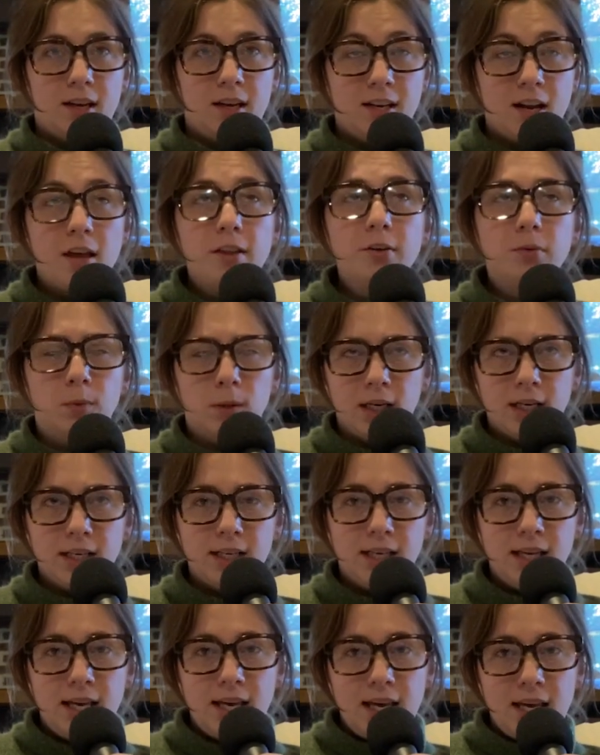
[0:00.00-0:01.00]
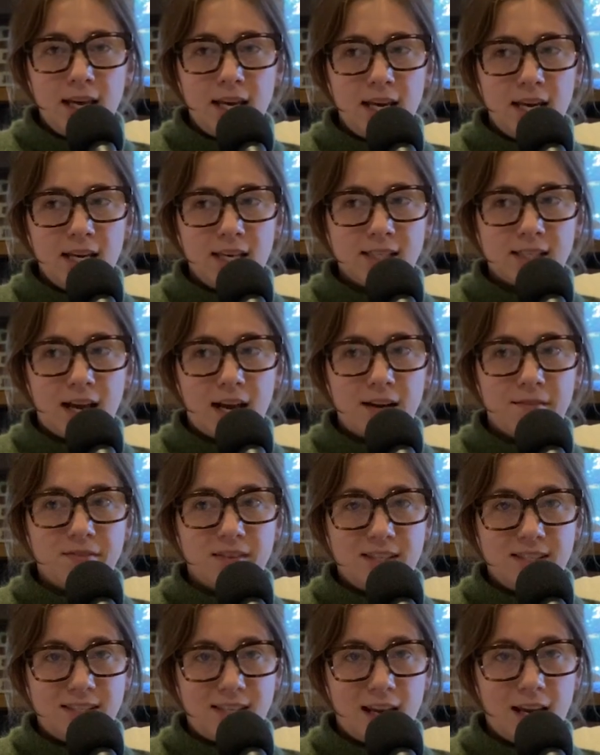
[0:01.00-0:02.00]
Another one is kind of
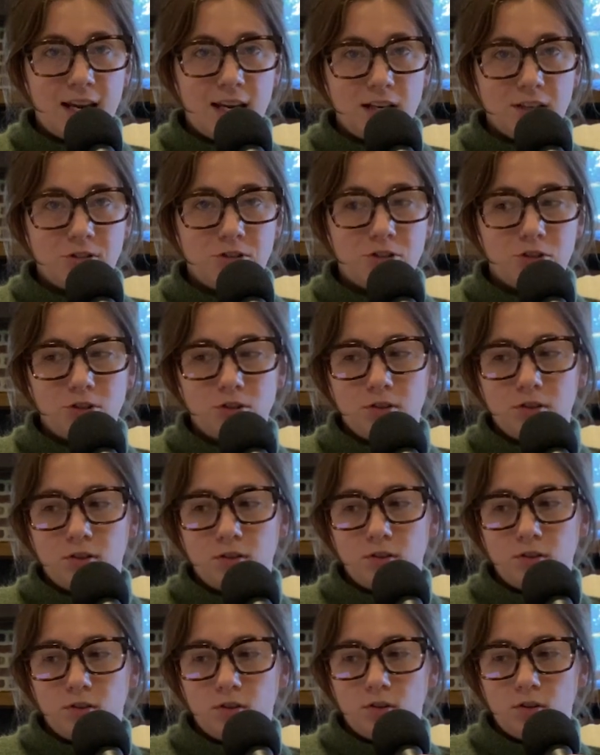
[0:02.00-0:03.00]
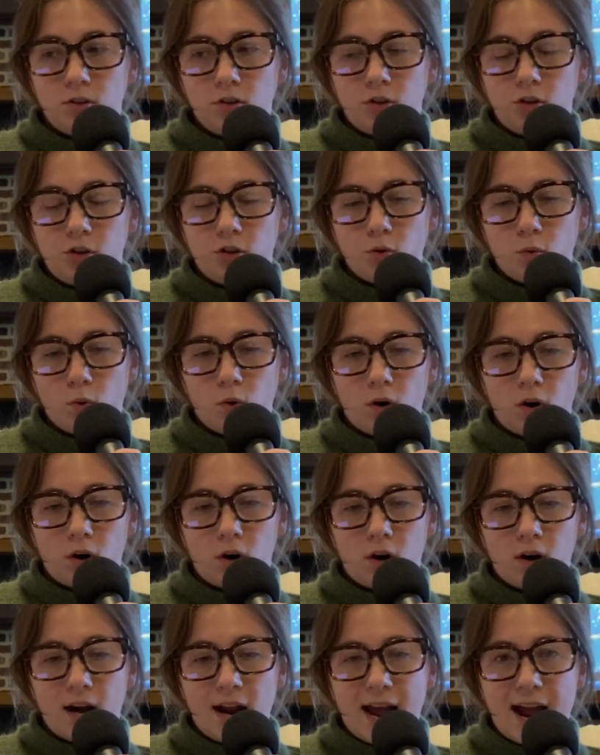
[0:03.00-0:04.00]
the stage
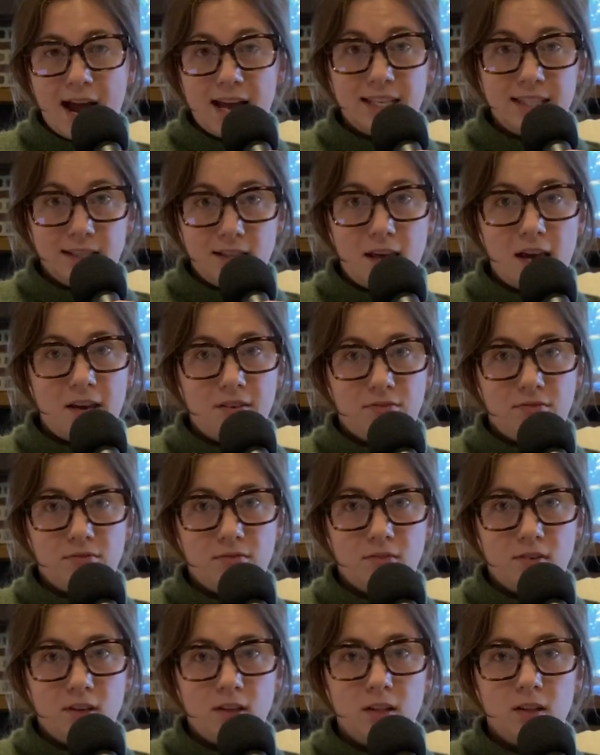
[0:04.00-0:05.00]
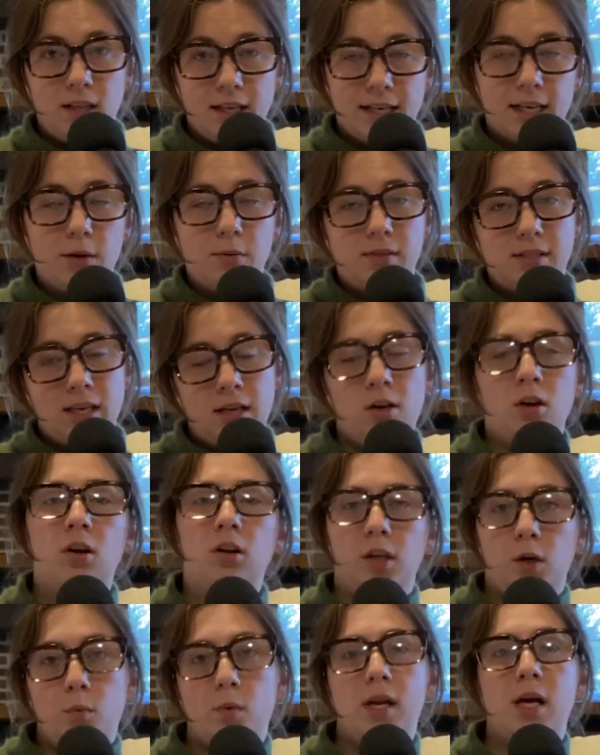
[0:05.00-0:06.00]
you're at in life. Like I was saying
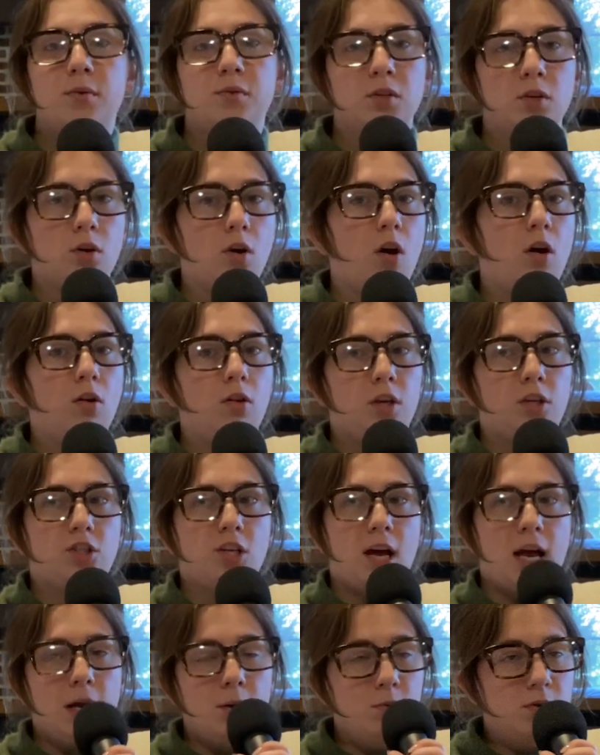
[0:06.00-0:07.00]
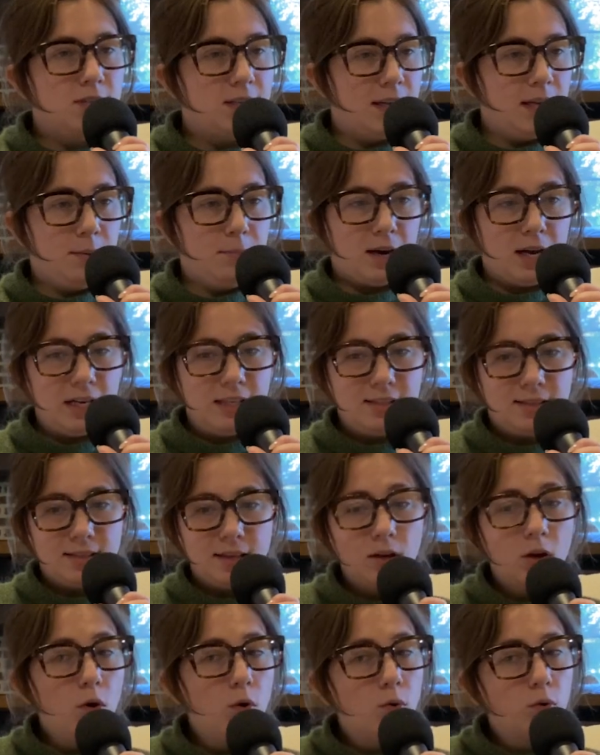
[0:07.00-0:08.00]
earlier, when I was in college, I was in my
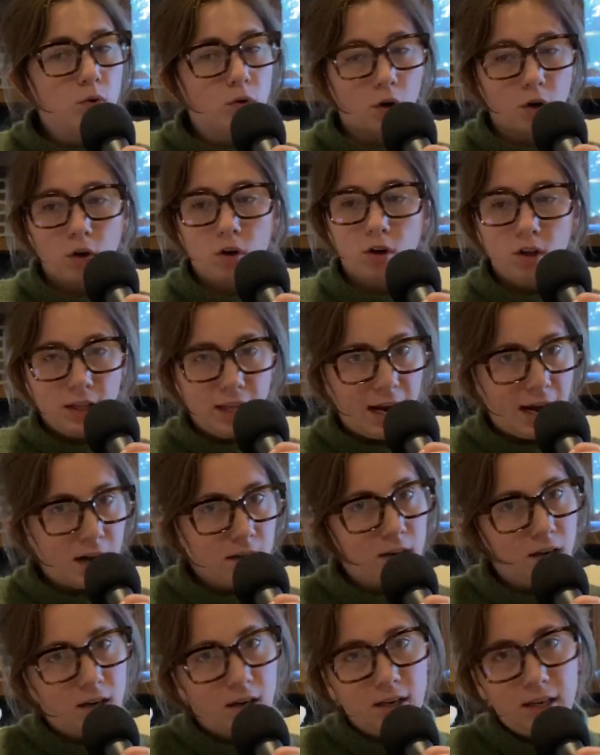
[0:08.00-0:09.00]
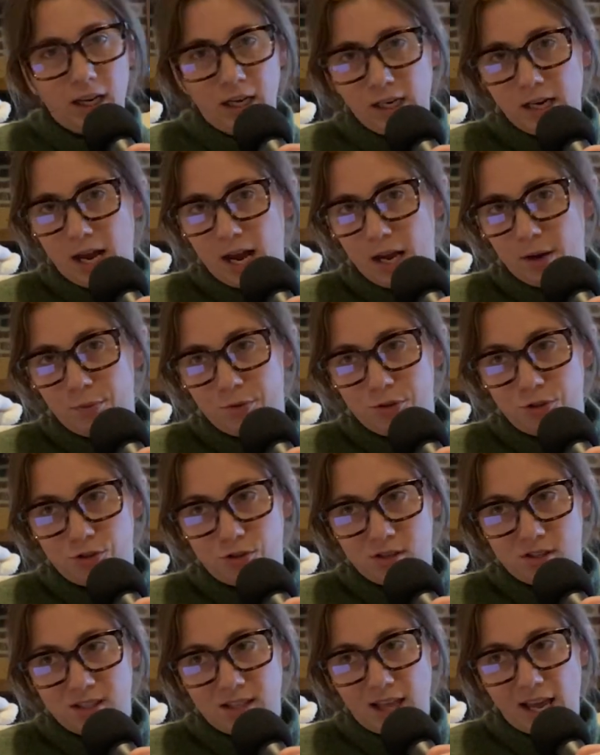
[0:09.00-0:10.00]
single girl era and I was
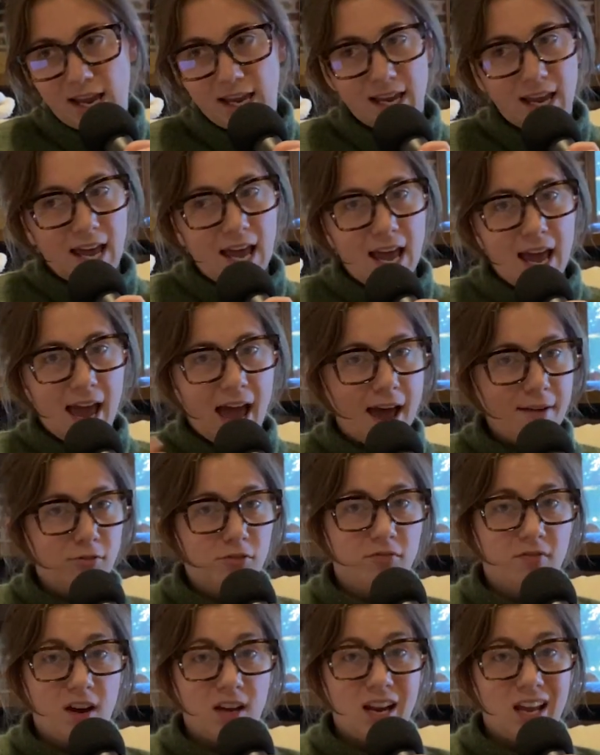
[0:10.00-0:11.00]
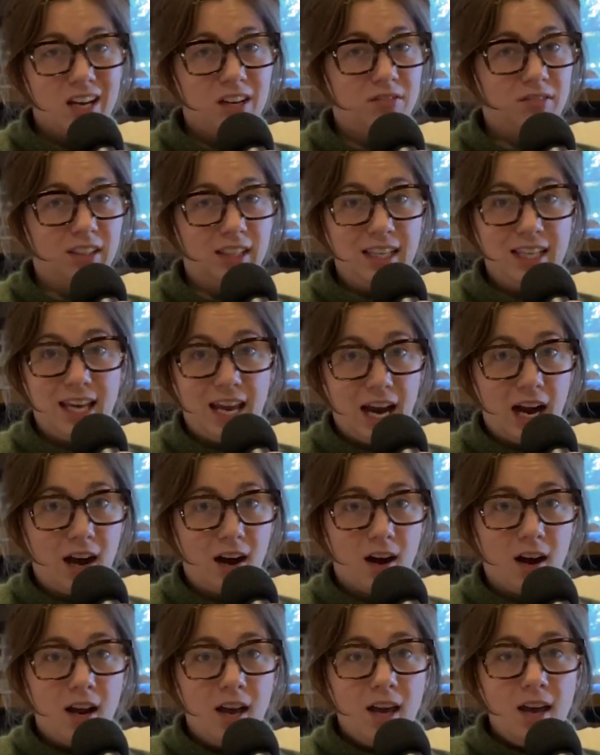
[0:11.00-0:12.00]
just like having fun. I didn't really care.